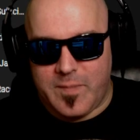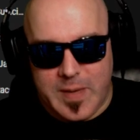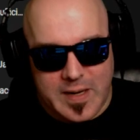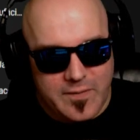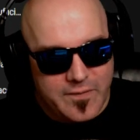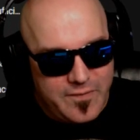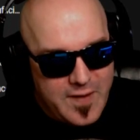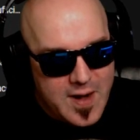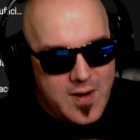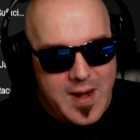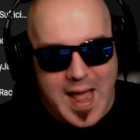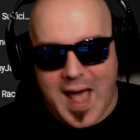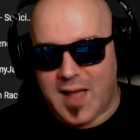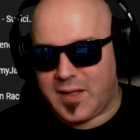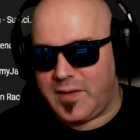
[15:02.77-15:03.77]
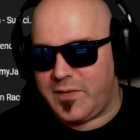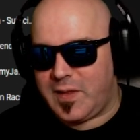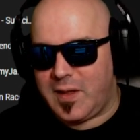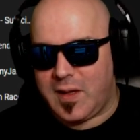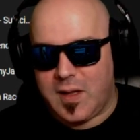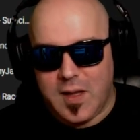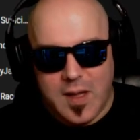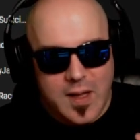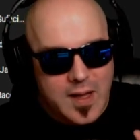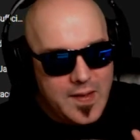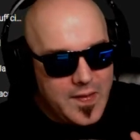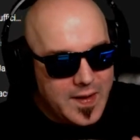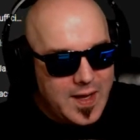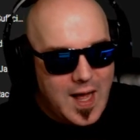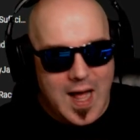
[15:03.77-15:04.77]
being very active in
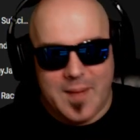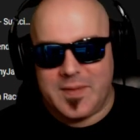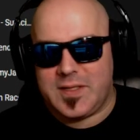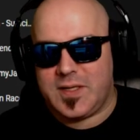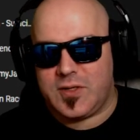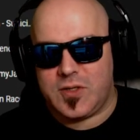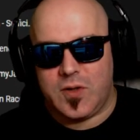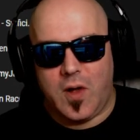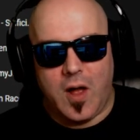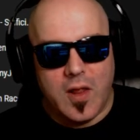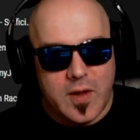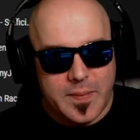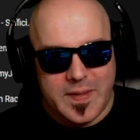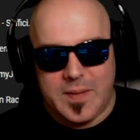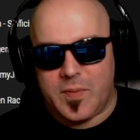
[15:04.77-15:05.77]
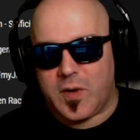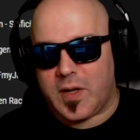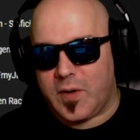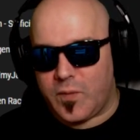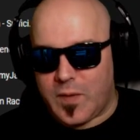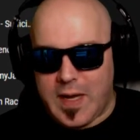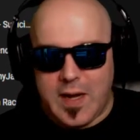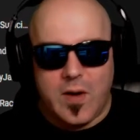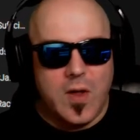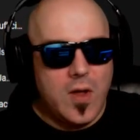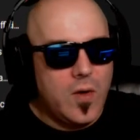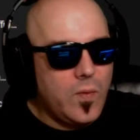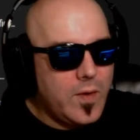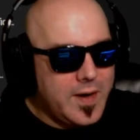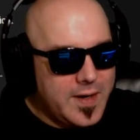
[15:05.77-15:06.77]
the comments here so other people can read
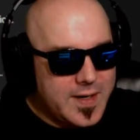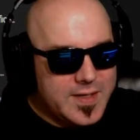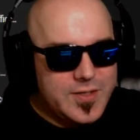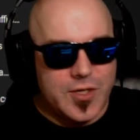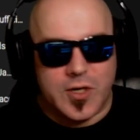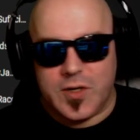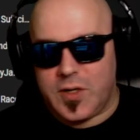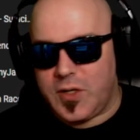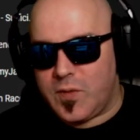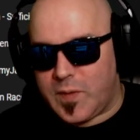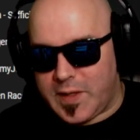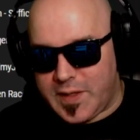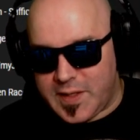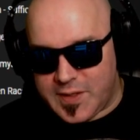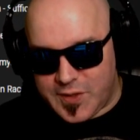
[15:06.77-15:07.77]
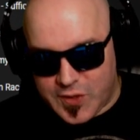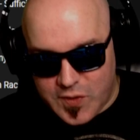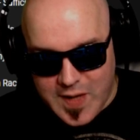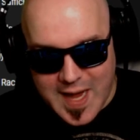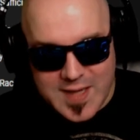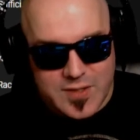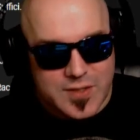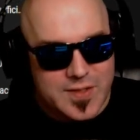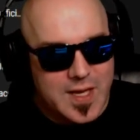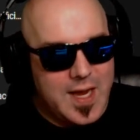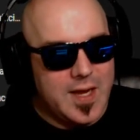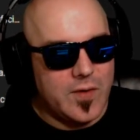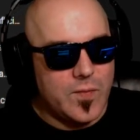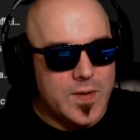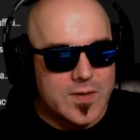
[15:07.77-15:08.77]
what it is you guys are
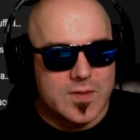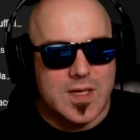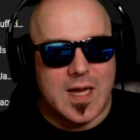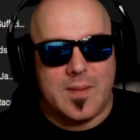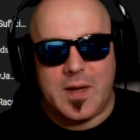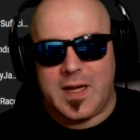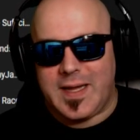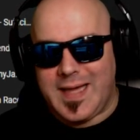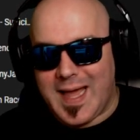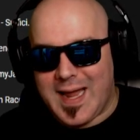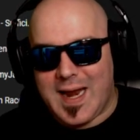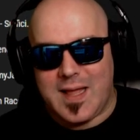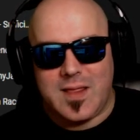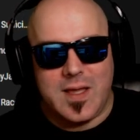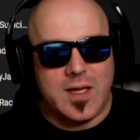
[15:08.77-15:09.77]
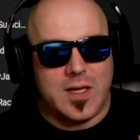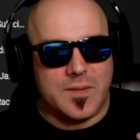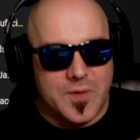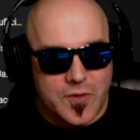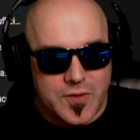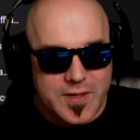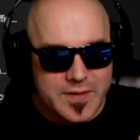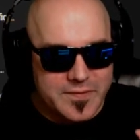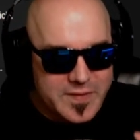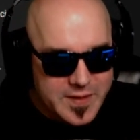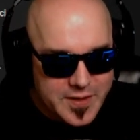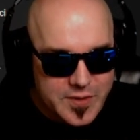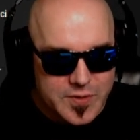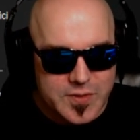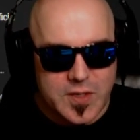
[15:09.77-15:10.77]
saying in real time. Again, I think community
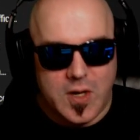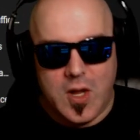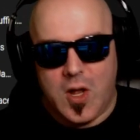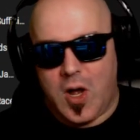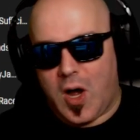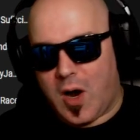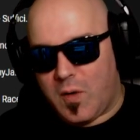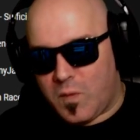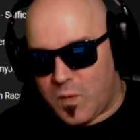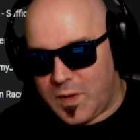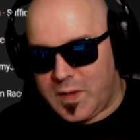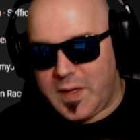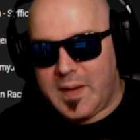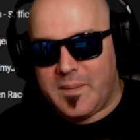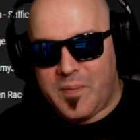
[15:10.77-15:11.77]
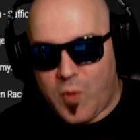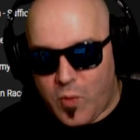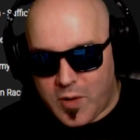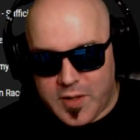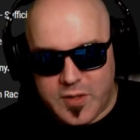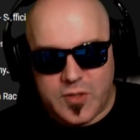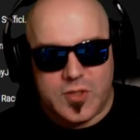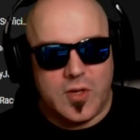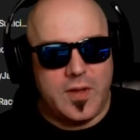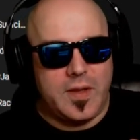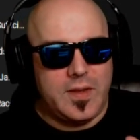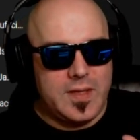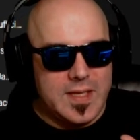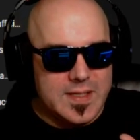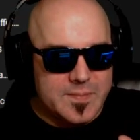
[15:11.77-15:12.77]
videos are really important so
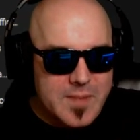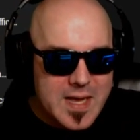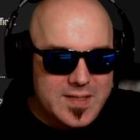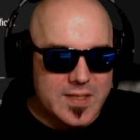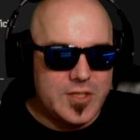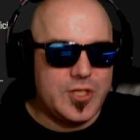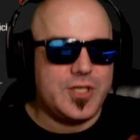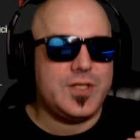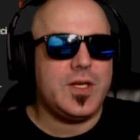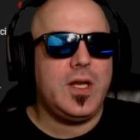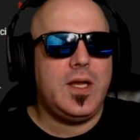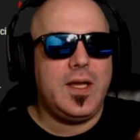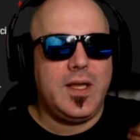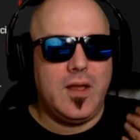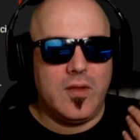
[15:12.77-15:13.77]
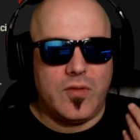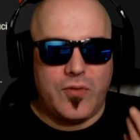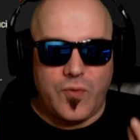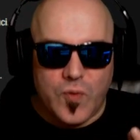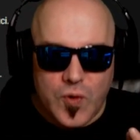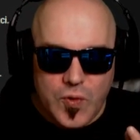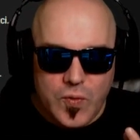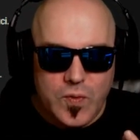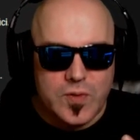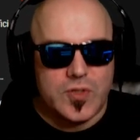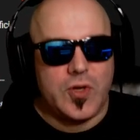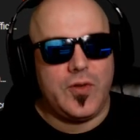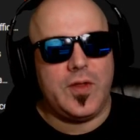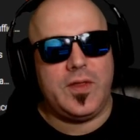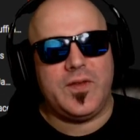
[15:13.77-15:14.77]
that these messages get through,
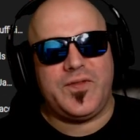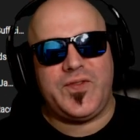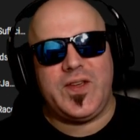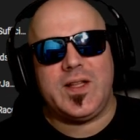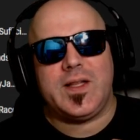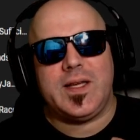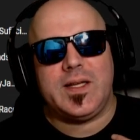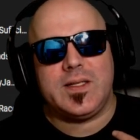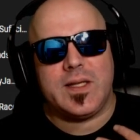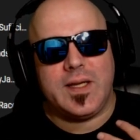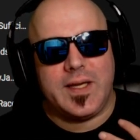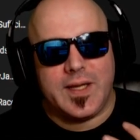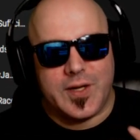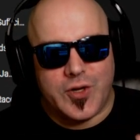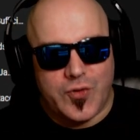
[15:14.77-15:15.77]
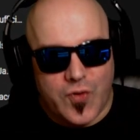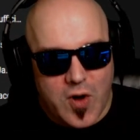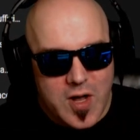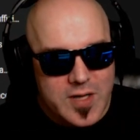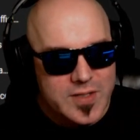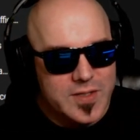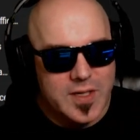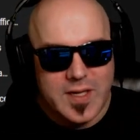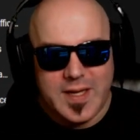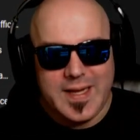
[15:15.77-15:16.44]
so that the feelings get across.